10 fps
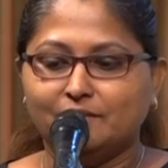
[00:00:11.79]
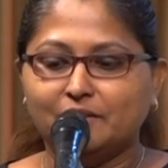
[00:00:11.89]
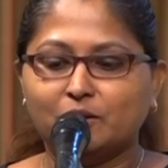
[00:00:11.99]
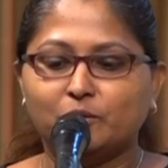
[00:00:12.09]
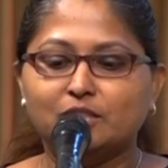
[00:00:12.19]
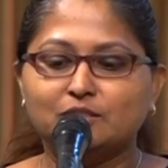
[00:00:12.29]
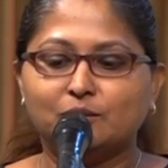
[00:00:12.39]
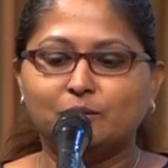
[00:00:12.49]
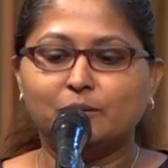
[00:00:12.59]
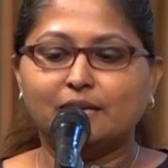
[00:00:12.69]
we are going
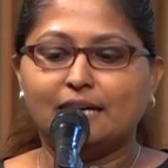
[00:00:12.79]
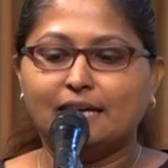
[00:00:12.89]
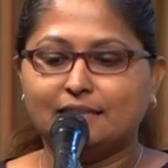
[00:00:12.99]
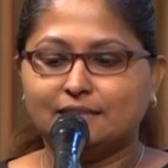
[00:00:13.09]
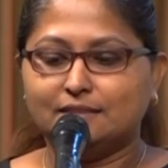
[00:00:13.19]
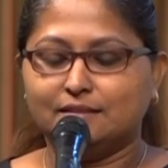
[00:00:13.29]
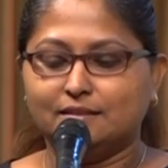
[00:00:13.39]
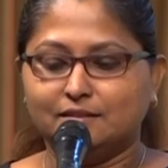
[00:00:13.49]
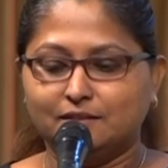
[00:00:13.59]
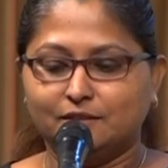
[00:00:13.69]
to look at
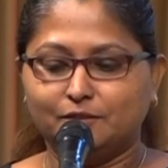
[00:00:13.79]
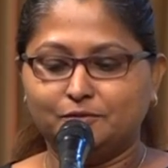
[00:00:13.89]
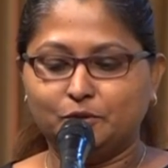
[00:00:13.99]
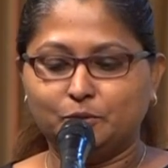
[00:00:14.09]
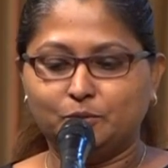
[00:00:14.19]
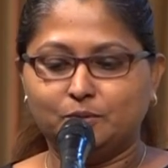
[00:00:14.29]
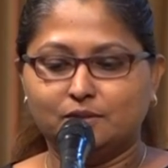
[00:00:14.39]
a few